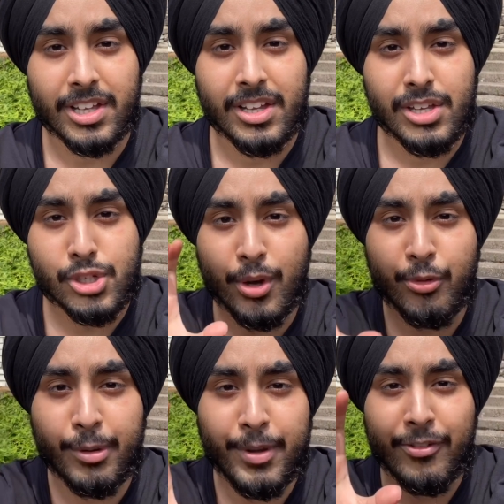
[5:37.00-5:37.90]
So it
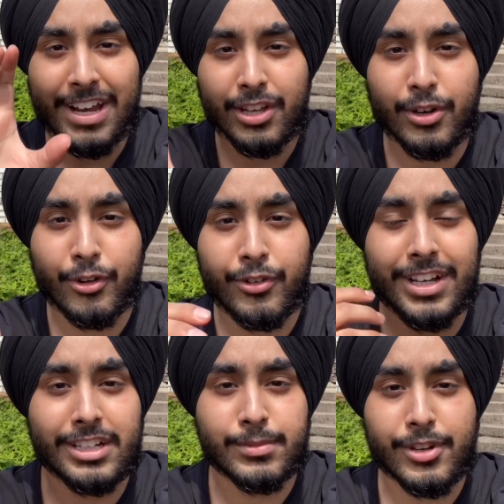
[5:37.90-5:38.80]
will be really good
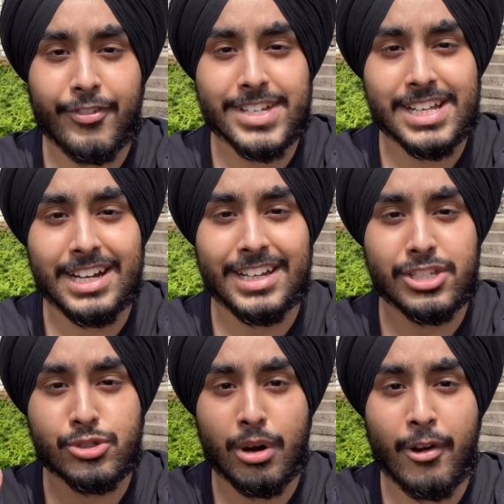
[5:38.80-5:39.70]
in terms of
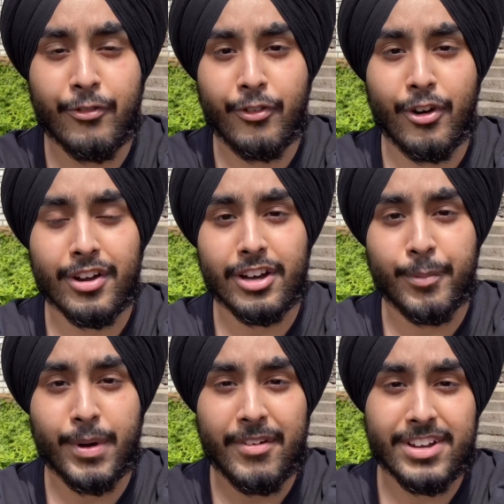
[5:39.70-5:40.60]
facilities to opt for a
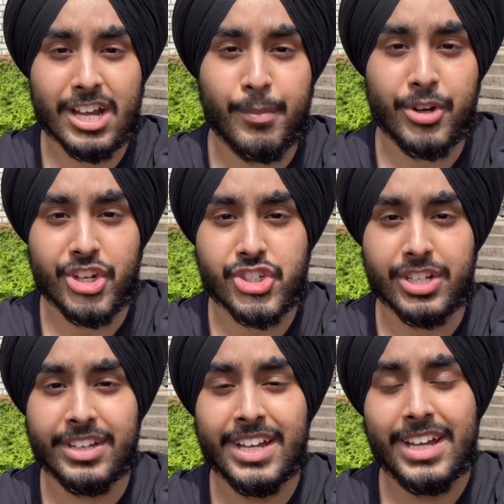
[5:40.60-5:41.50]
private
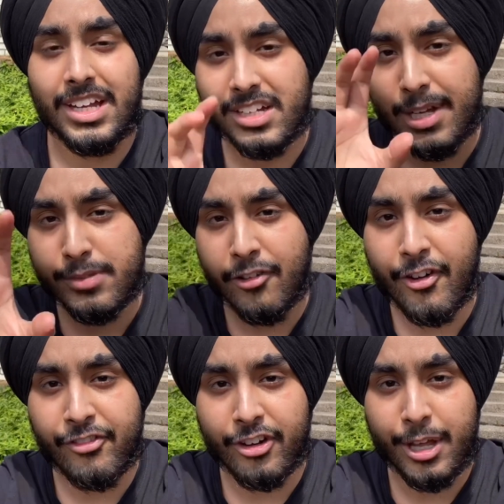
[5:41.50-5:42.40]
accommodation. In terms of
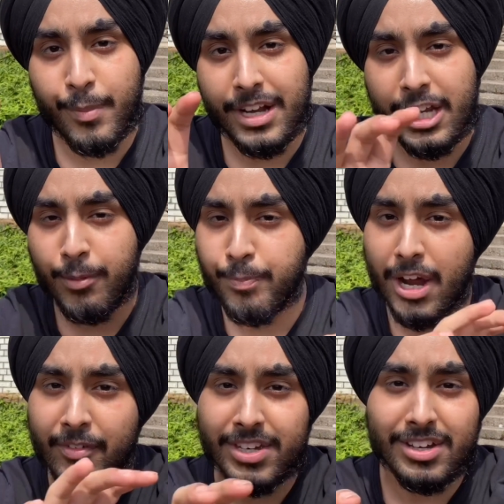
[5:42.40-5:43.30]
affordability,
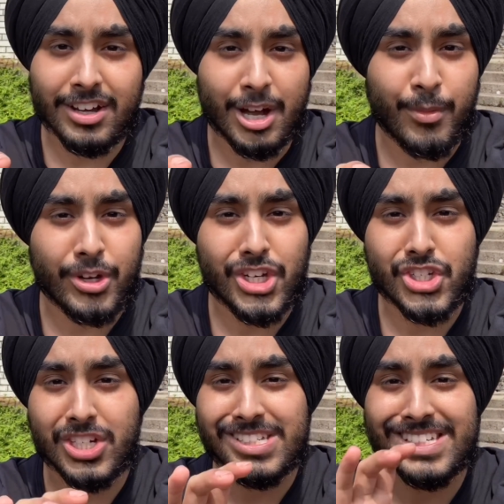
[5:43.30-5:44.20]
private
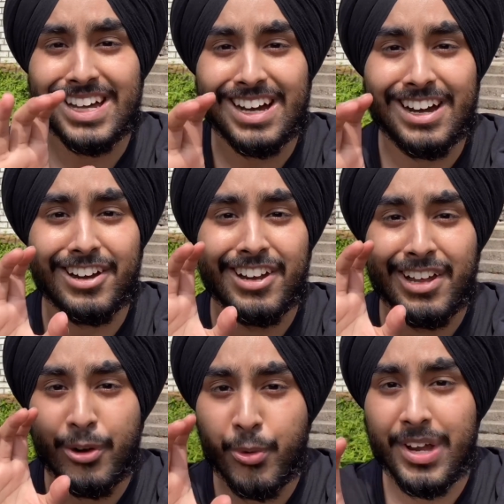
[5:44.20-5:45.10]
accommodations are
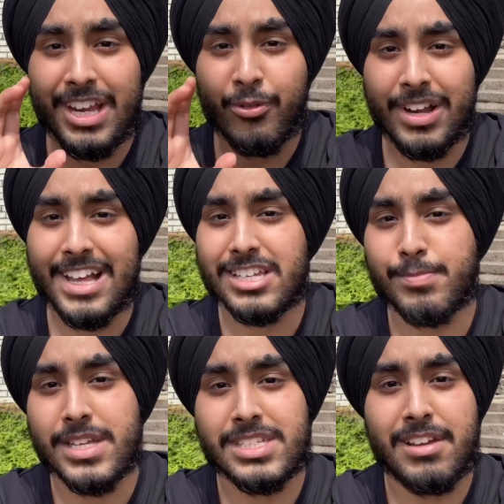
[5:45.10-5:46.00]
really
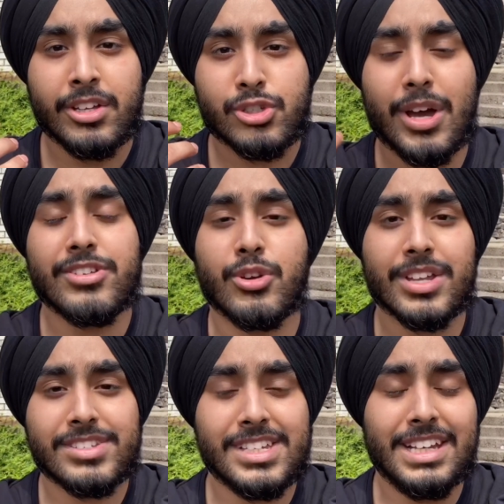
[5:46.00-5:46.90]
expensive. So as you
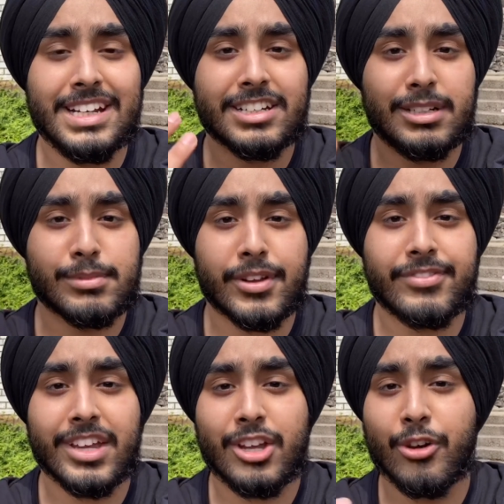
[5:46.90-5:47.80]
can see, in terms of
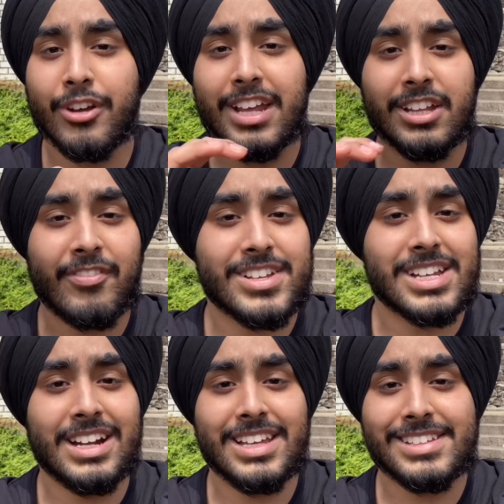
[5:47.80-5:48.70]
security and the
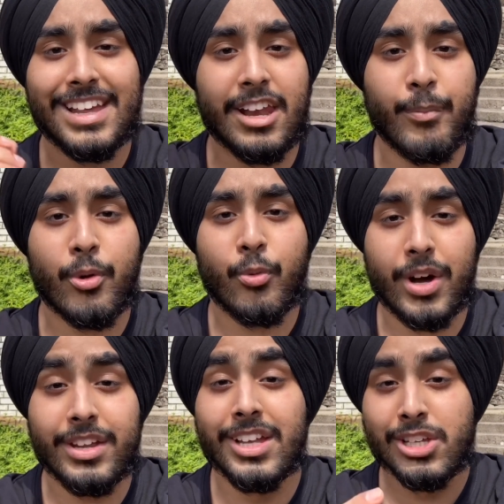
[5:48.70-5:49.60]
facilities, they are number
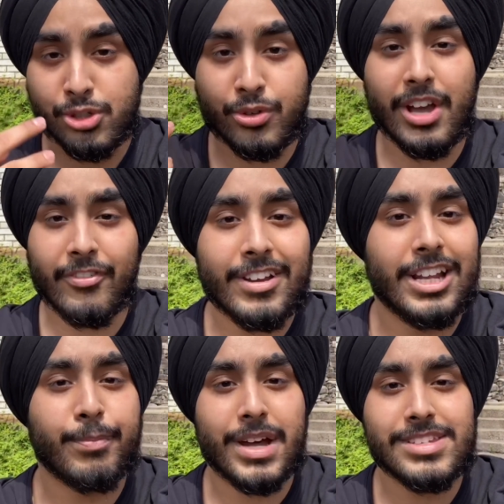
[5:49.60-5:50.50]
one. So
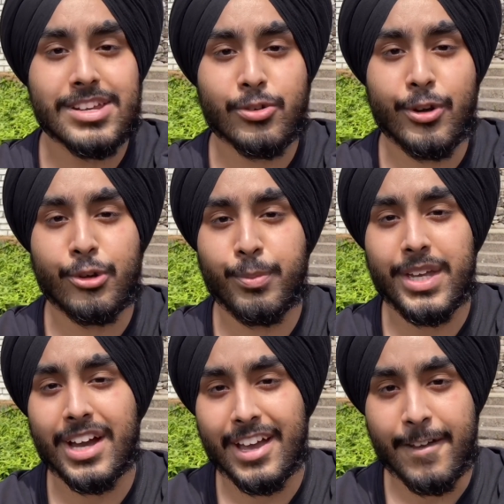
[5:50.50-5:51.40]
definitely prices are going to
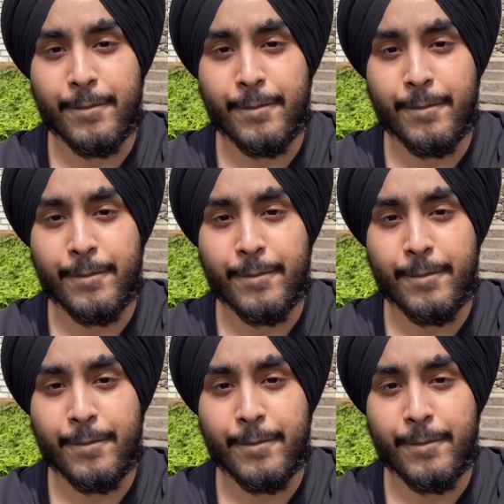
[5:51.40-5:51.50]
be high.